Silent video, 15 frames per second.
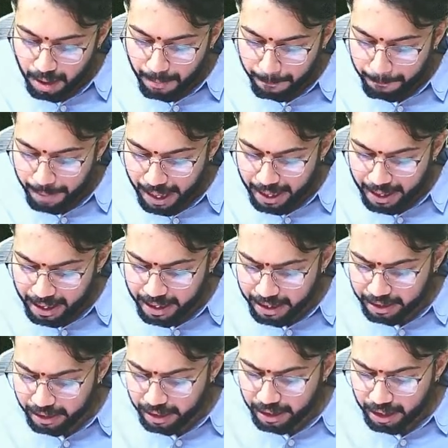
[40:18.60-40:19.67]
payer,
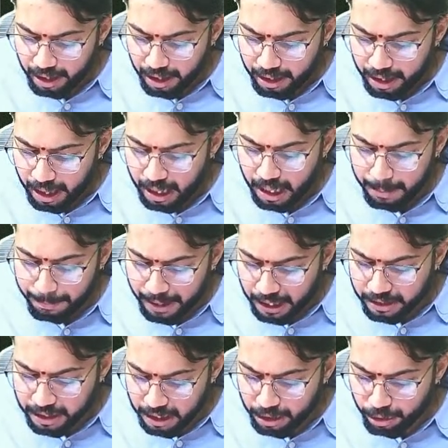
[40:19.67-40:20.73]
any
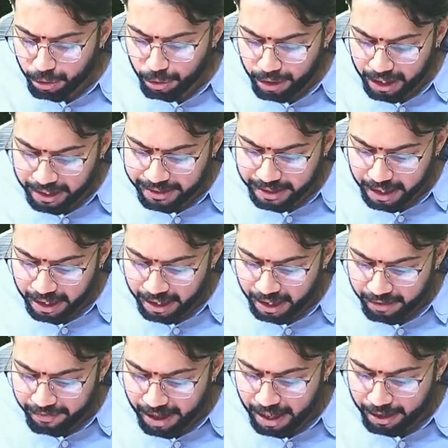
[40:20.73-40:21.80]
person who is
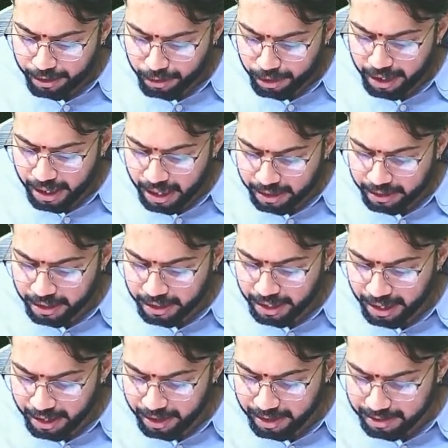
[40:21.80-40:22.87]
required to deduct
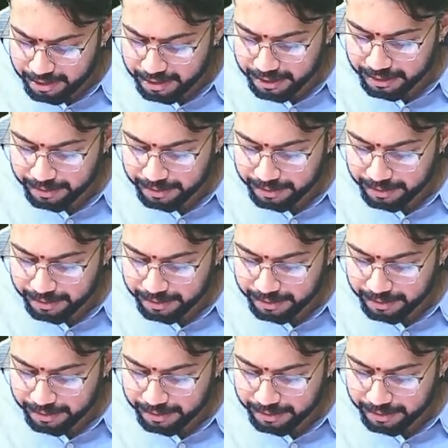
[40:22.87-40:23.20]
TDS.